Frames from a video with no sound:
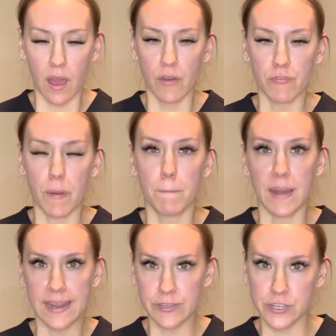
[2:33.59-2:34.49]
from
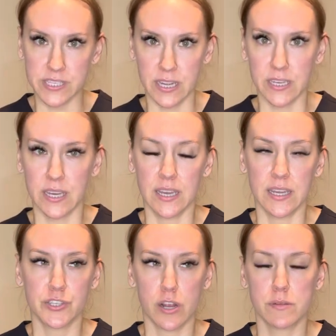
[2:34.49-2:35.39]
my understanding
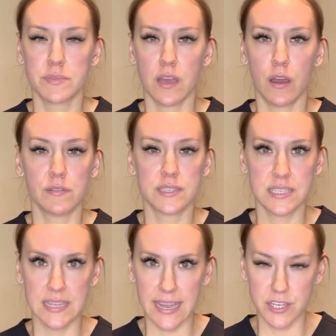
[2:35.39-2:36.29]
in terms of
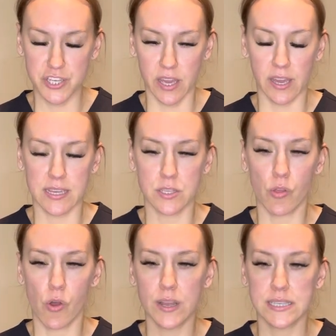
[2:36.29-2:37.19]
staging, as
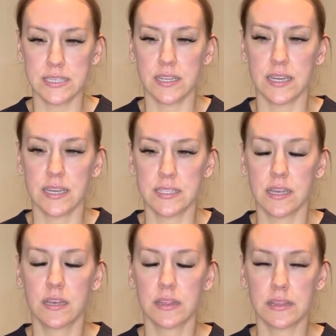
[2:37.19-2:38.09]
long as it is
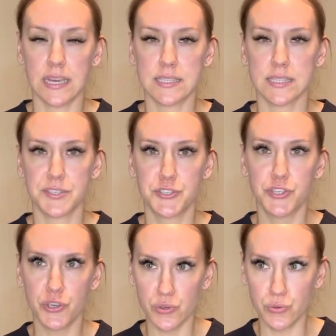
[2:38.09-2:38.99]
less than
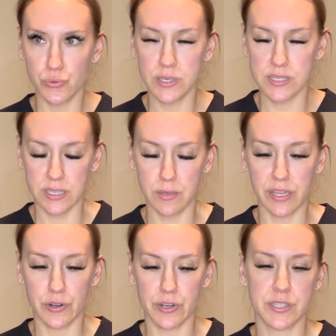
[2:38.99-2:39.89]
two
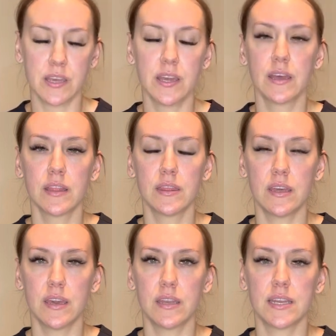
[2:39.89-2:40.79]
centimeters,
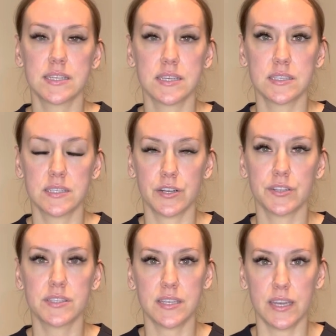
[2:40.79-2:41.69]
then it is considered
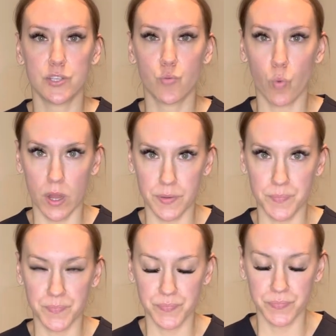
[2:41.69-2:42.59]
stage one.
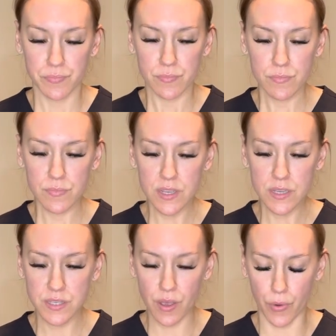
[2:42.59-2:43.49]

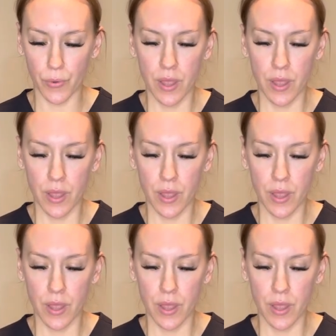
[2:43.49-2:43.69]
So